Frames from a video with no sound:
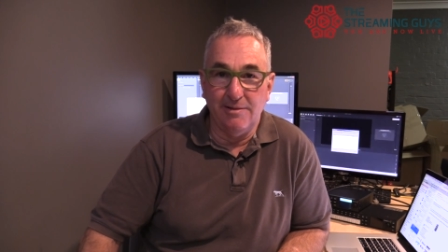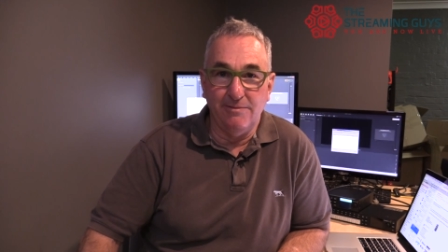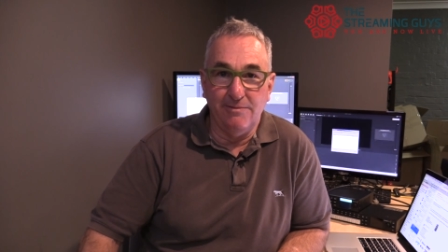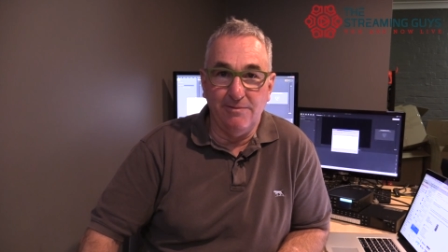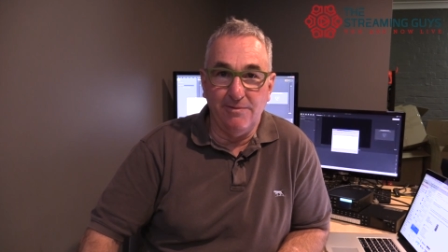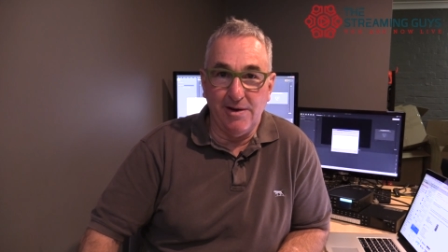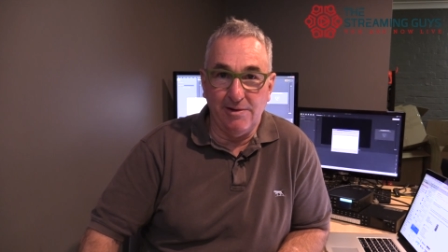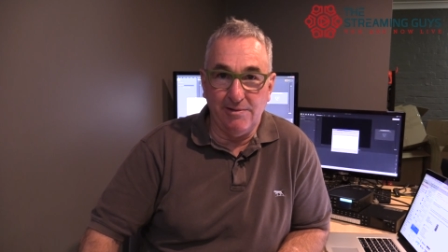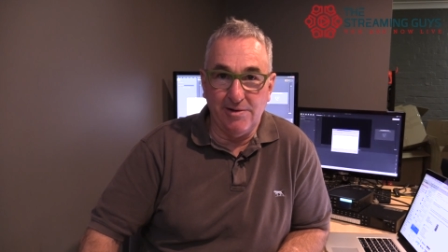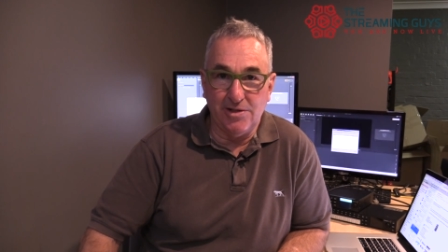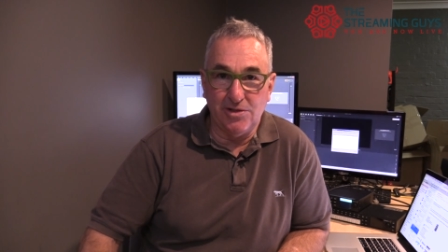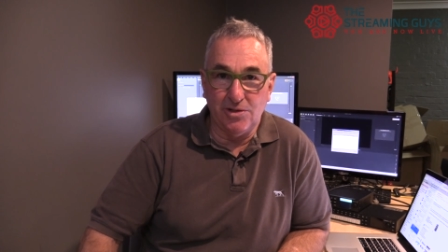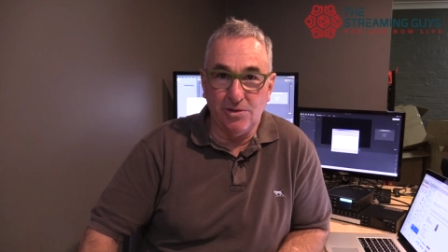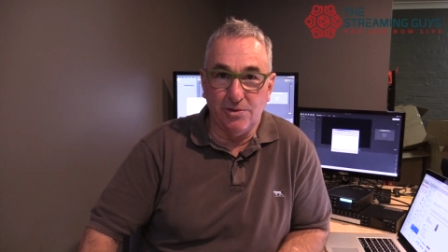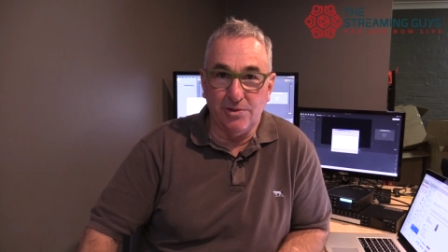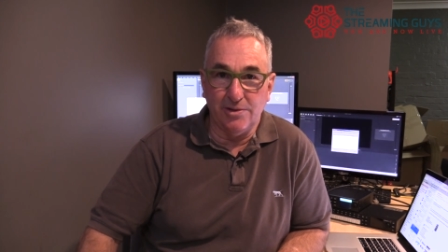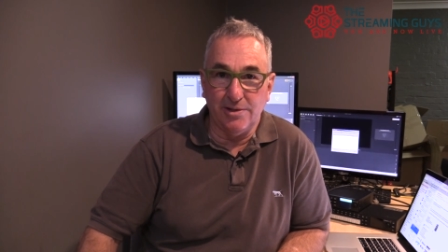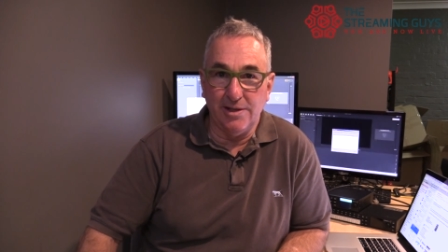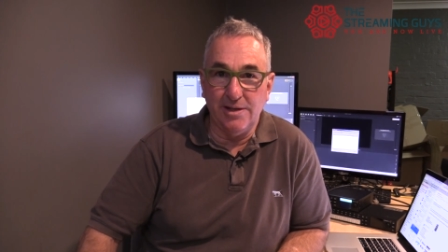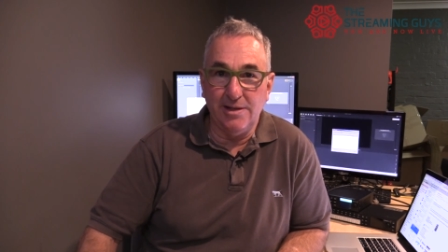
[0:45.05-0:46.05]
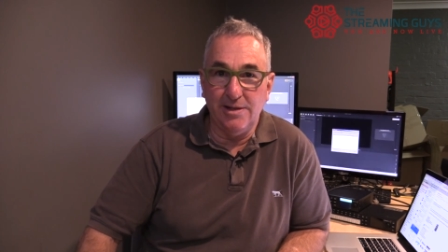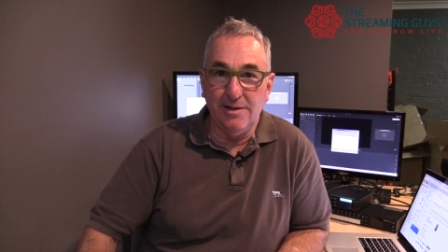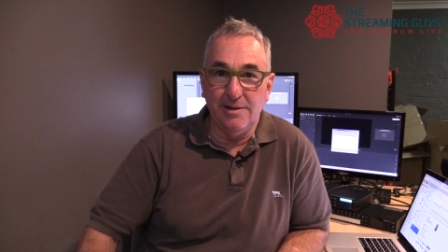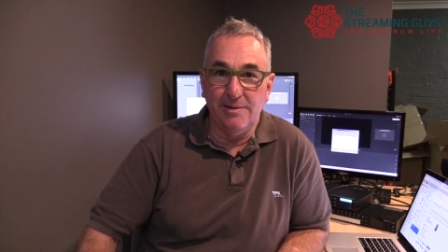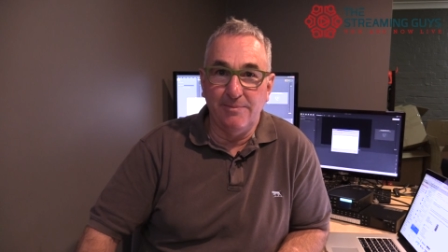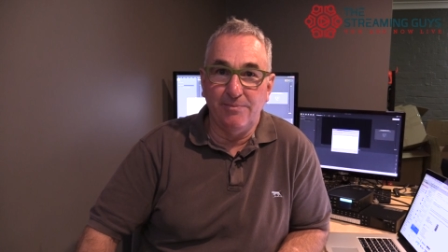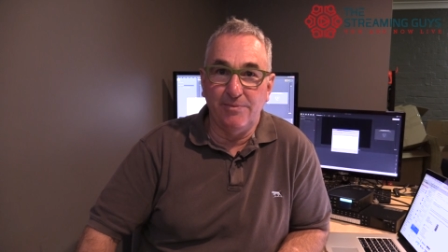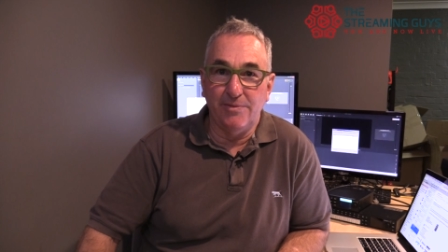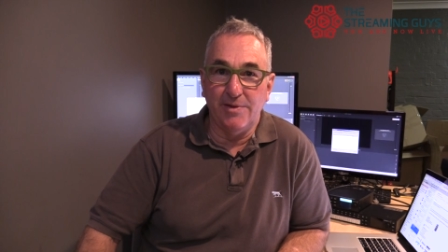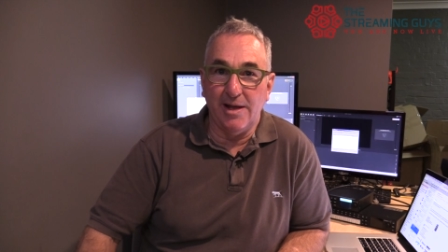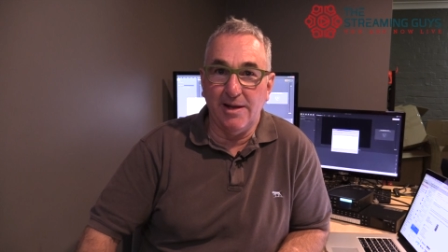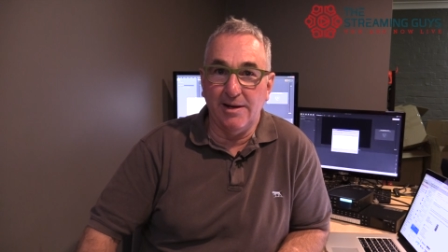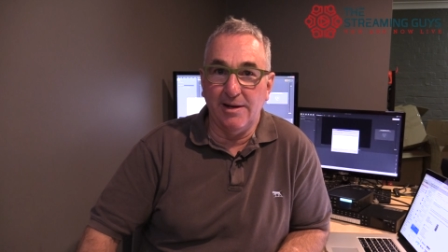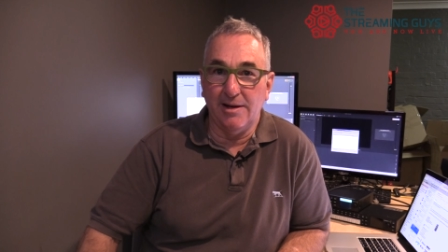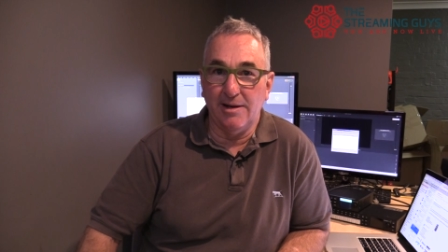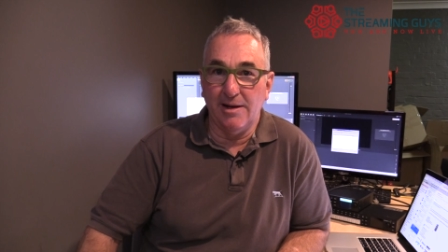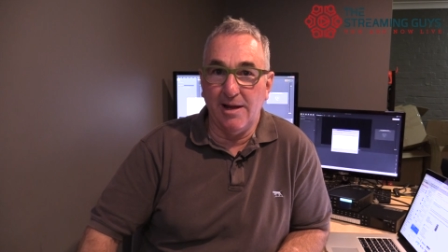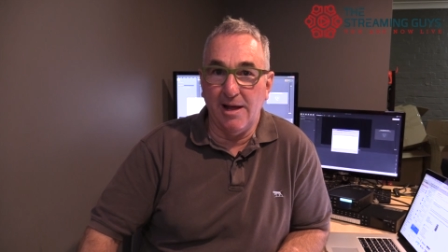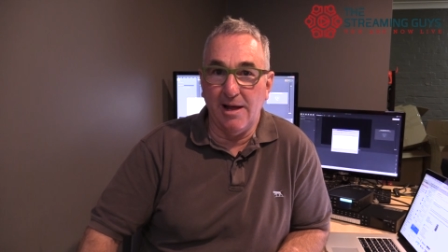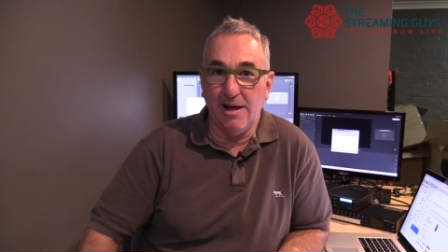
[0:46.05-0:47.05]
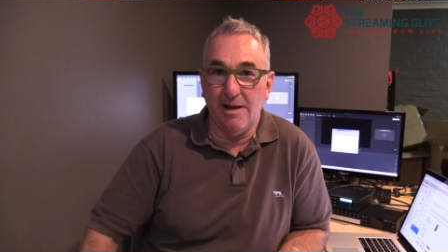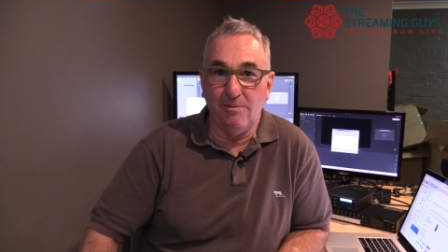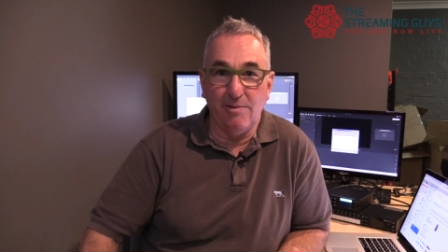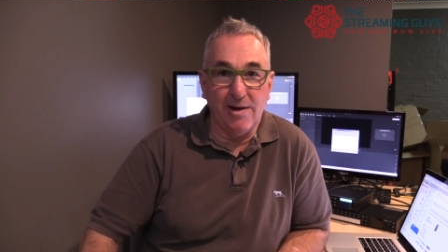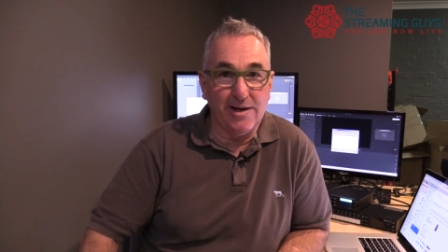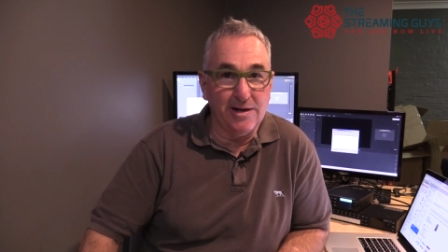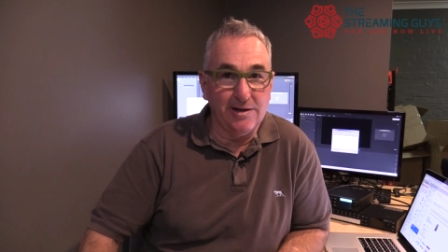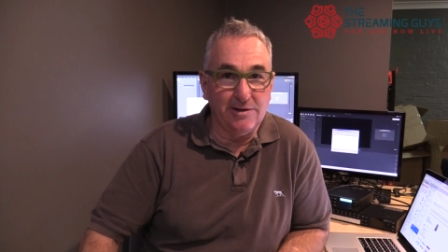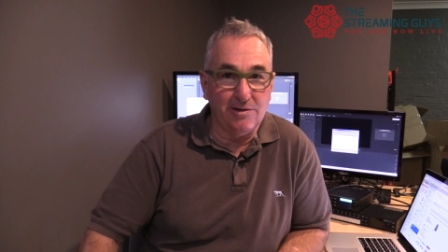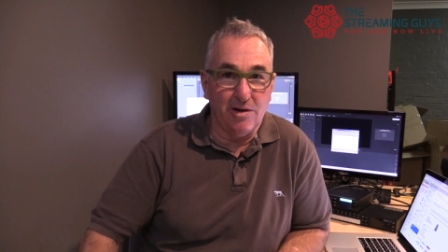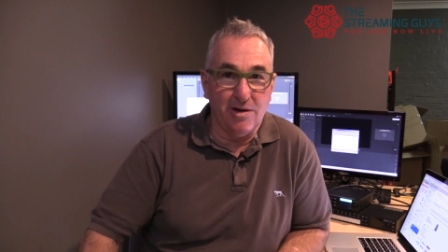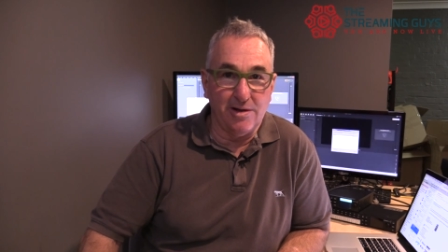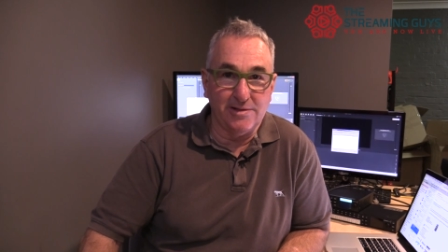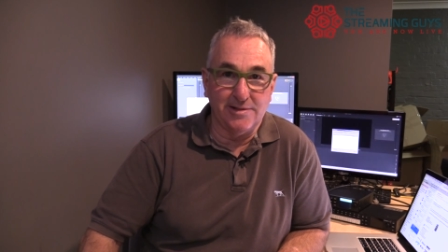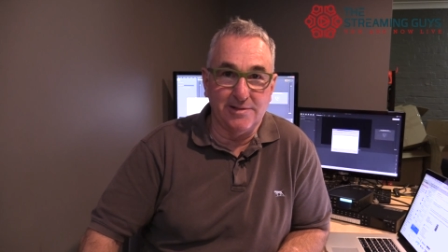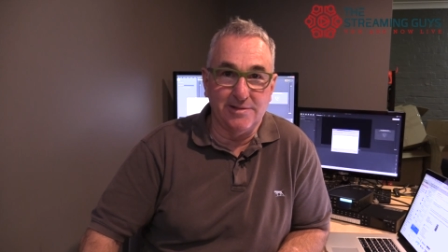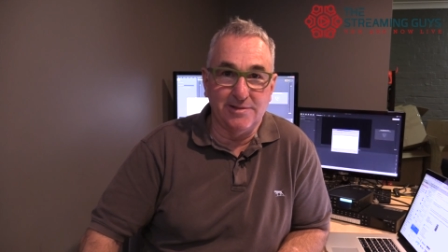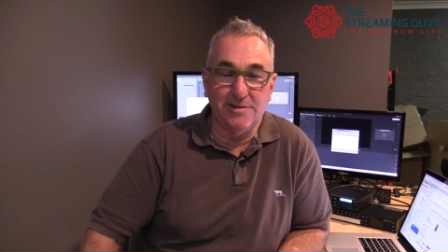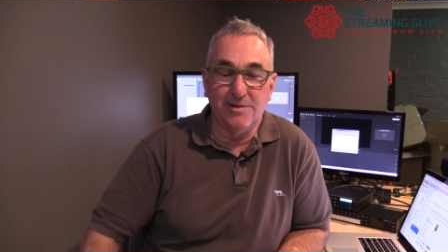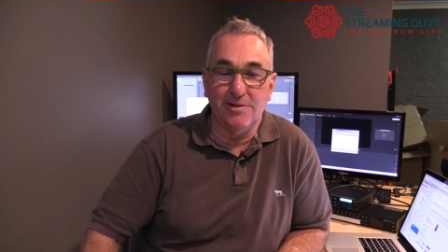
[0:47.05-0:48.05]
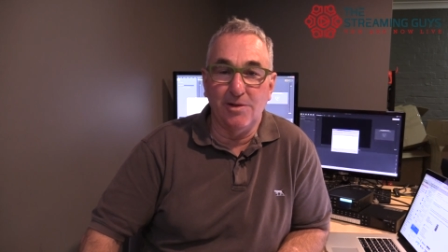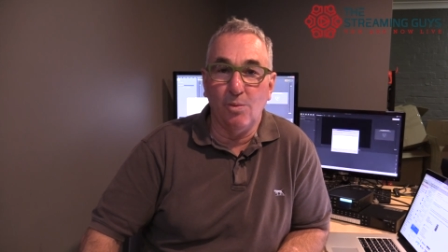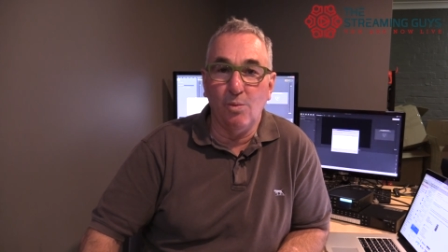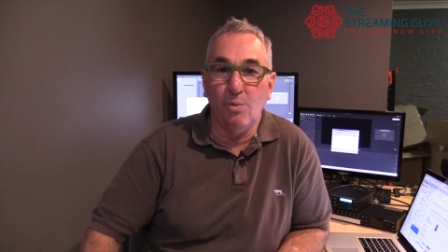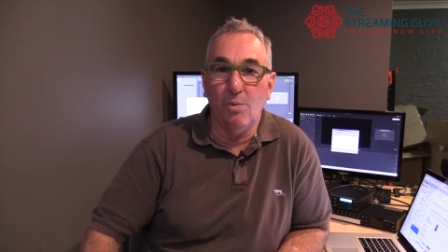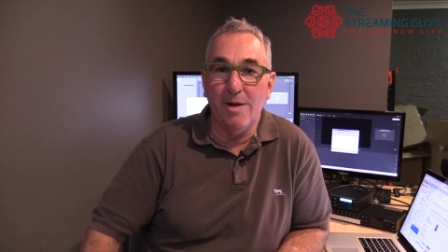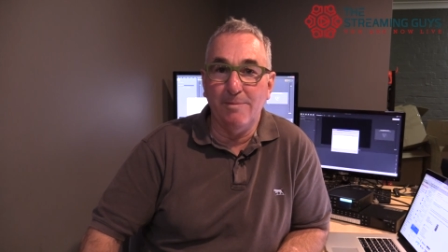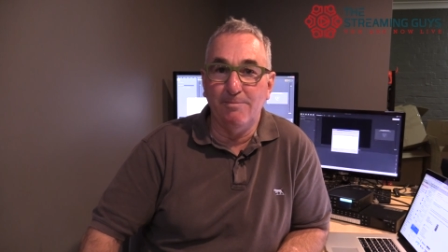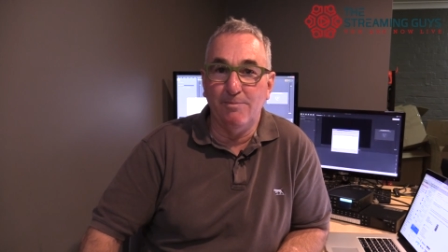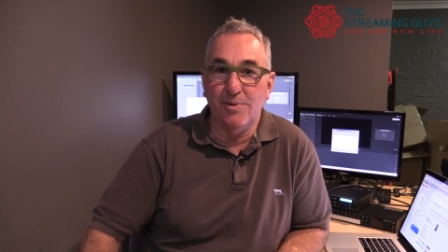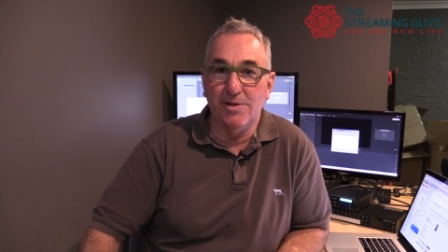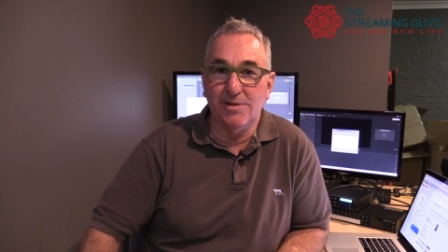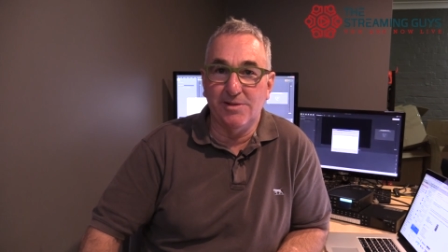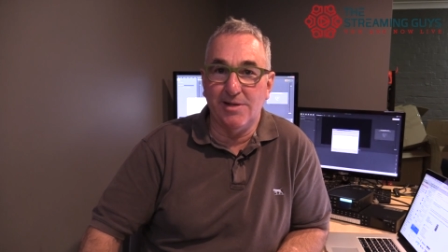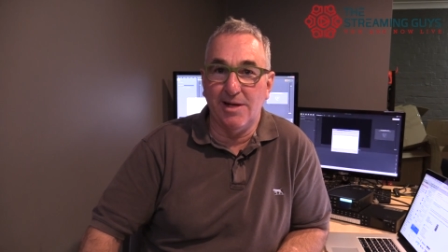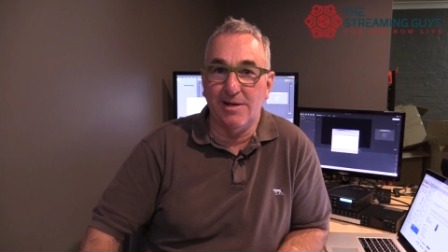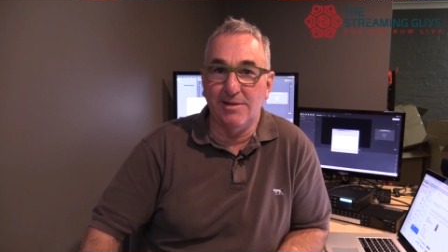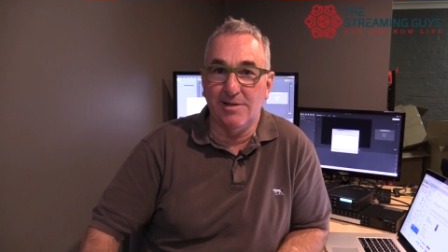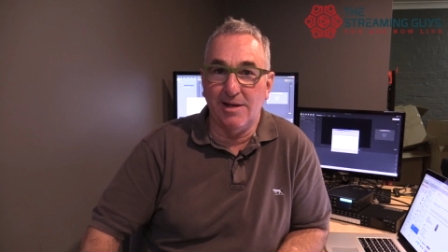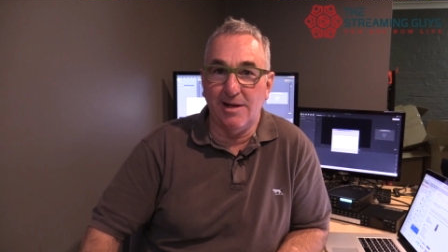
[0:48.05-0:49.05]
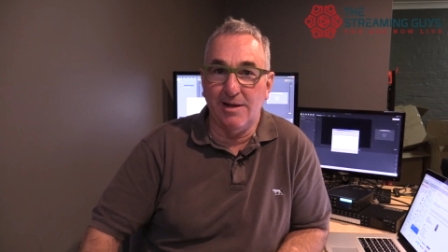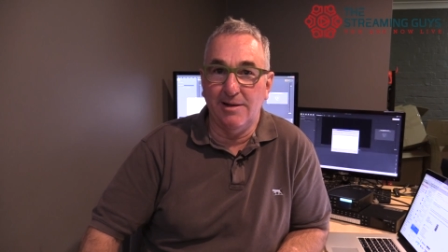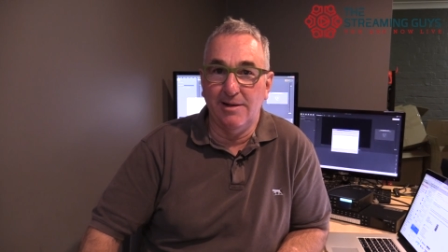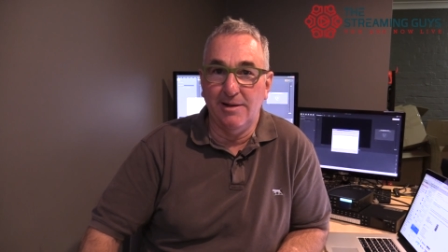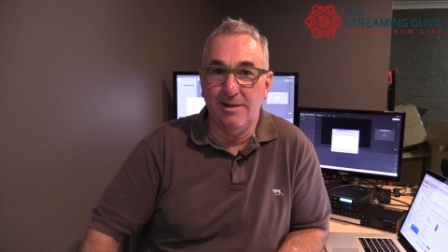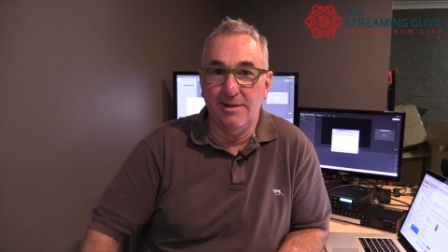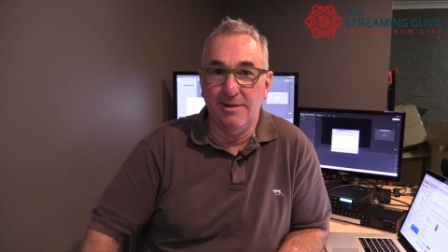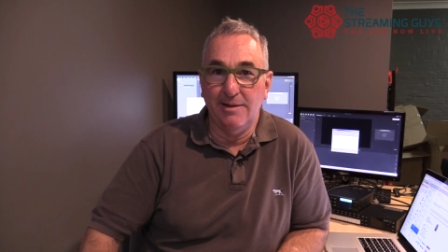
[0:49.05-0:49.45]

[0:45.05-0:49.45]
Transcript: very shortly that uh, recognises the web presenter